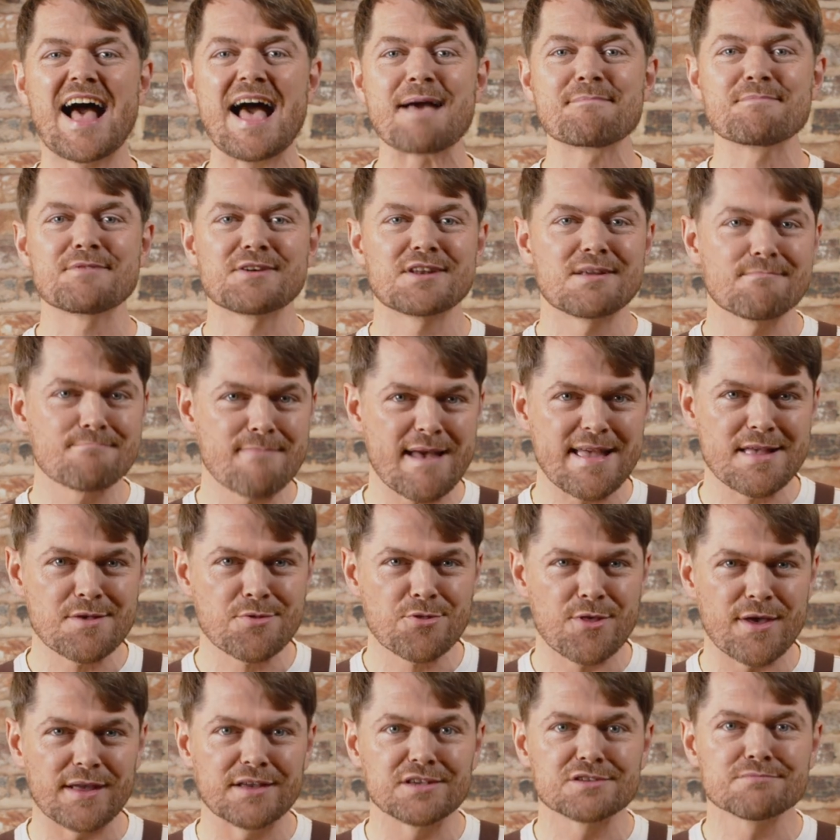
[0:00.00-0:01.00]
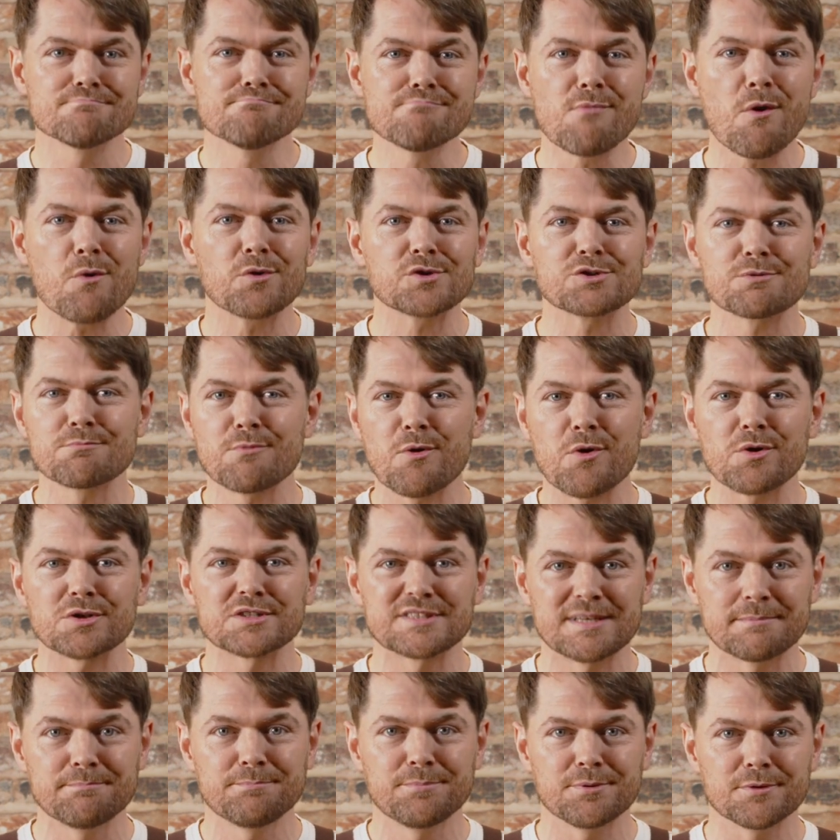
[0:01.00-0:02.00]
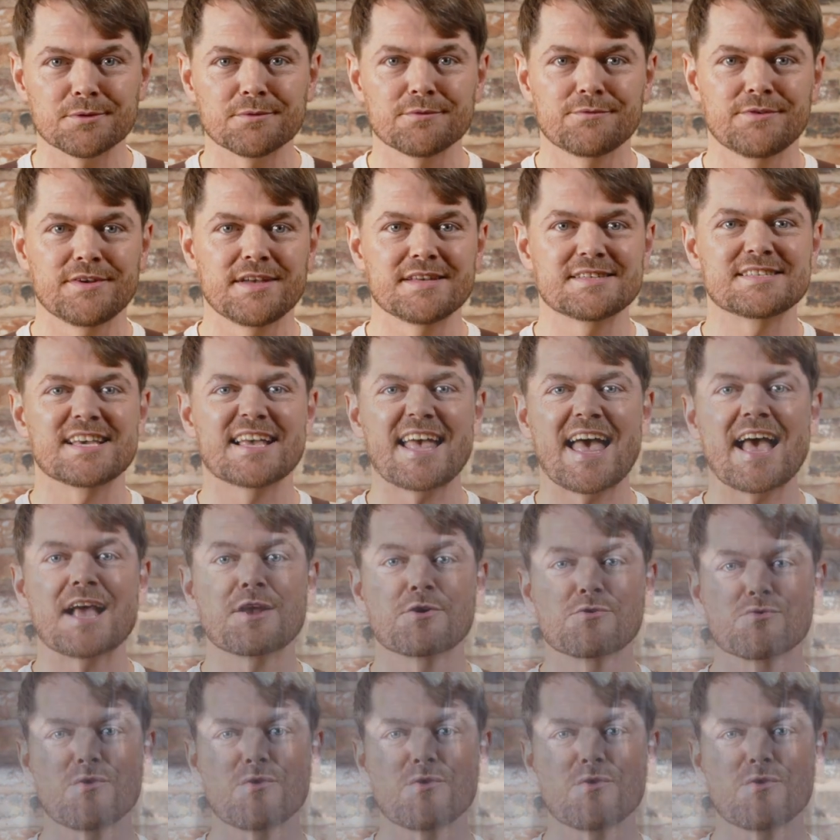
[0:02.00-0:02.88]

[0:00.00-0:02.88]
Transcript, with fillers: I'm going to make things much more simple for you to get